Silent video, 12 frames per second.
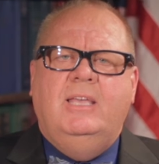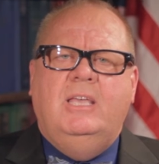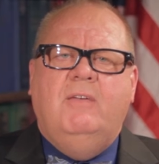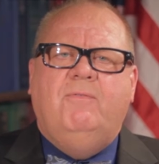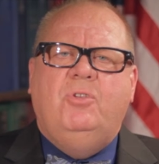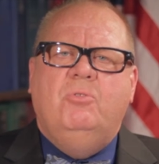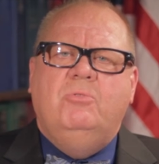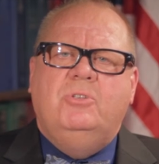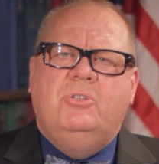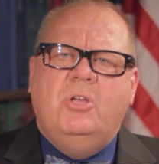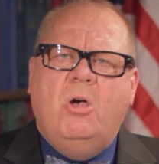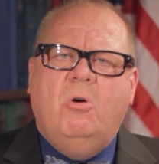If you
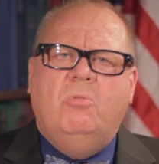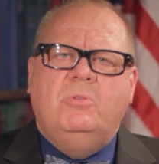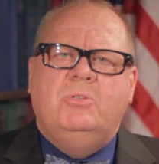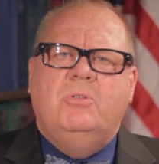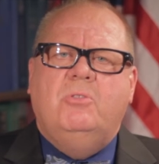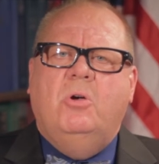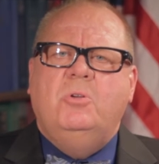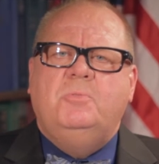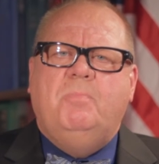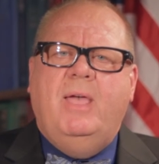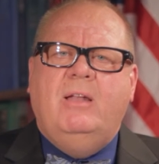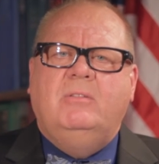don't, those
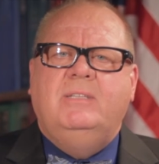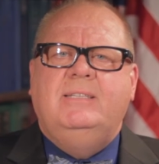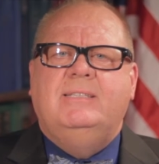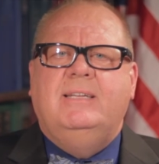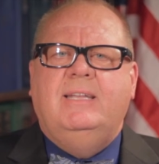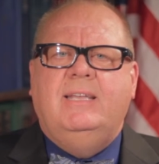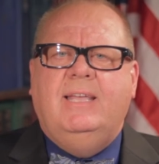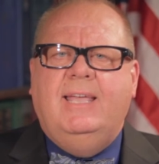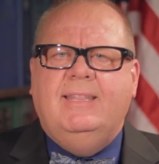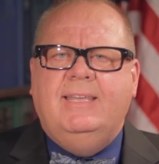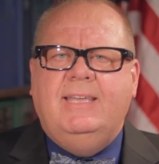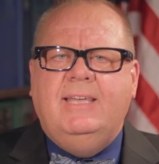penalties
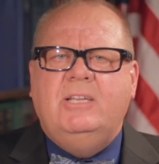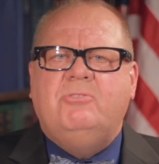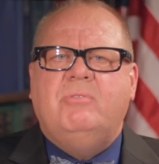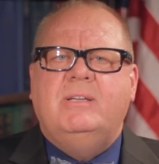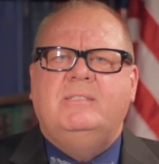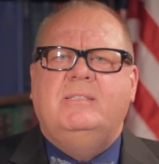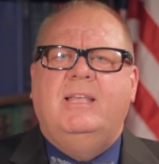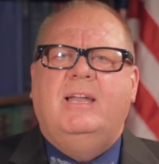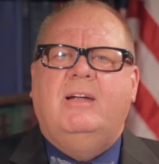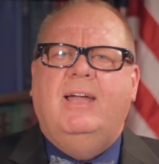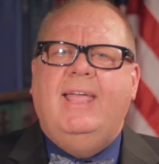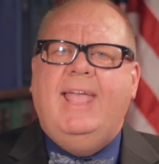and the interest that
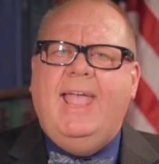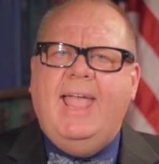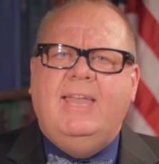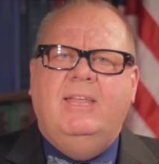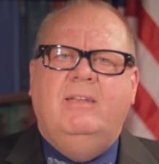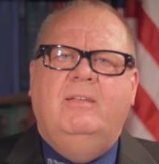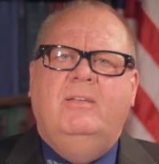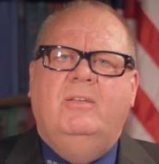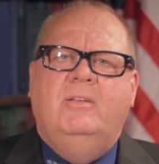are added